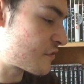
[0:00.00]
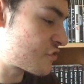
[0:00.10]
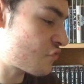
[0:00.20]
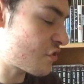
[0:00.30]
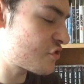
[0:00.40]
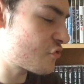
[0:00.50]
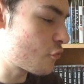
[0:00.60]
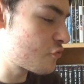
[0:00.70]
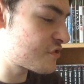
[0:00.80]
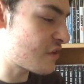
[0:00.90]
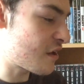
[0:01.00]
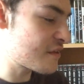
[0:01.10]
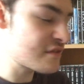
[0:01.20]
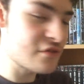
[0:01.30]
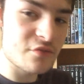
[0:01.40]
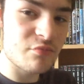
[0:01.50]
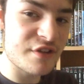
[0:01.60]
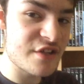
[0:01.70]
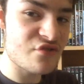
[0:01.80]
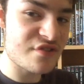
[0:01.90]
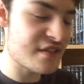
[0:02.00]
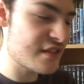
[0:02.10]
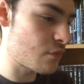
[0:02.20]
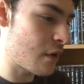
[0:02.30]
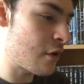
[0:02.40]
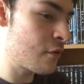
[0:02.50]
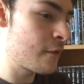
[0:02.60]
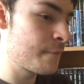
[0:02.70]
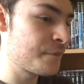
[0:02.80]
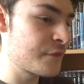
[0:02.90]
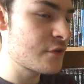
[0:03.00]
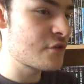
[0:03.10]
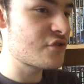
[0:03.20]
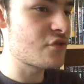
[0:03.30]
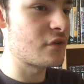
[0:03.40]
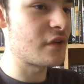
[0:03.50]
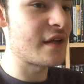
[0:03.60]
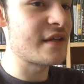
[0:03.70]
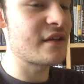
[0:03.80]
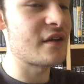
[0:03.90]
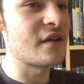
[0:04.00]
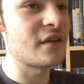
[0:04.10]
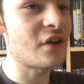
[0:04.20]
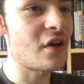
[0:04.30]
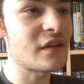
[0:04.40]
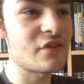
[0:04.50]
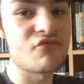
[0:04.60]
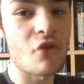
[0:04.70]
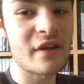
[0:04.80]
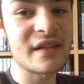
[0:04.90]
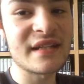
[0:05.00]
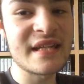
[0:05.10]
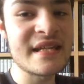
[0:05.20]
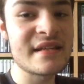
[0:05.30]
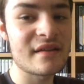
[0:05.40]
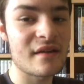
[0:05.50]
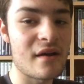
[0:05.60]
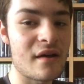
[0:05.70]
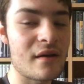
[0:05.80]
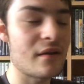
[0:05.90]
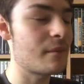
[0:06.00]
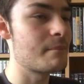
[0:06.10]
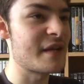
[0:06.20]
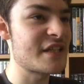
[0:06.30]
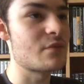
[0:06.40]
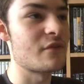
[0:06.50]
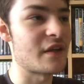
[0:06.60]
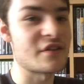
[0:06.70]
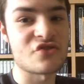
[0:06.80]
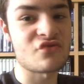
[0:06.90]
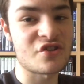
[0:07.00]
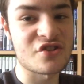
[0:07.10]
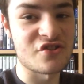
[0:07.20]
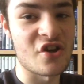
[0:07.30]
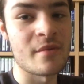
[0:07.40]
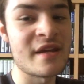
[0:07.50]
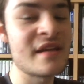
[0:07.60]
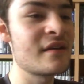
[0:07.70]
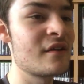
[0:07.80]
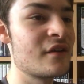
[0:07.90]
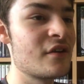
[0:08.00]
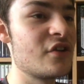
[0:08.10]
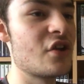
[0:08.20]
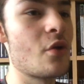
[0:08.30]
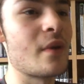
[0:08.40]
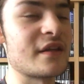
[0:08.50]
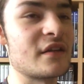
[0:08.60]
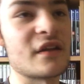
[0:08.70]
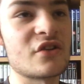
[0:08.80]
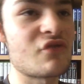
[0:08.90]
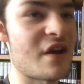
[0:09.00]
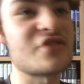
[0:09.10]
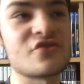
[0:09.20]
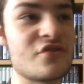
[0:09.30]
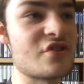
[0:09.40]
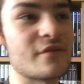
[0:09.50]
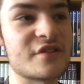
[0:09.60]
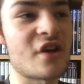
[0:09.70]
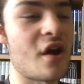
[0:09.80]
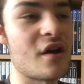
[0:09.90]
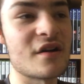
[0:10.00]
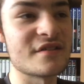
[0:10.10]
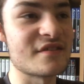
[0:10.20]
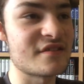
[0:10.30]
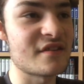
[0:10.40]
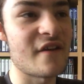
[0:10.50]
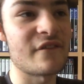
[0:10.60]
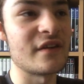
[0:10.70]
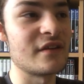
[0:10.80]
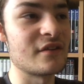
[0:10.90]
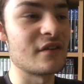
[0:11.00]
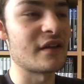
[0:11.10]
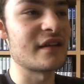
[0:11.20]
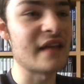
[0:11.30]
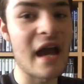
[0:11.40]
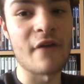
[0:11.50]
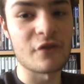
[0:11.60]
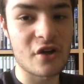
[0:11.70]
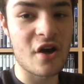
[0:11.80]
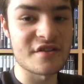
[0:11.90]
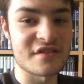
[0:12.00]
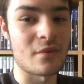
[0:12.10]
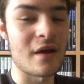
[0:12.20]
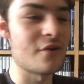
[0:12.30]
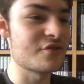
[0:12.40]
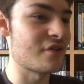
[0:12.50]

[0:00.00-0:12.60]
Destruction All Stars looked pretty interesting as well. Sort of kind of like Rocket League mixed with Destruction Derby. Where you can crash into each other's cars and stuff, and you can get out of your cars as well.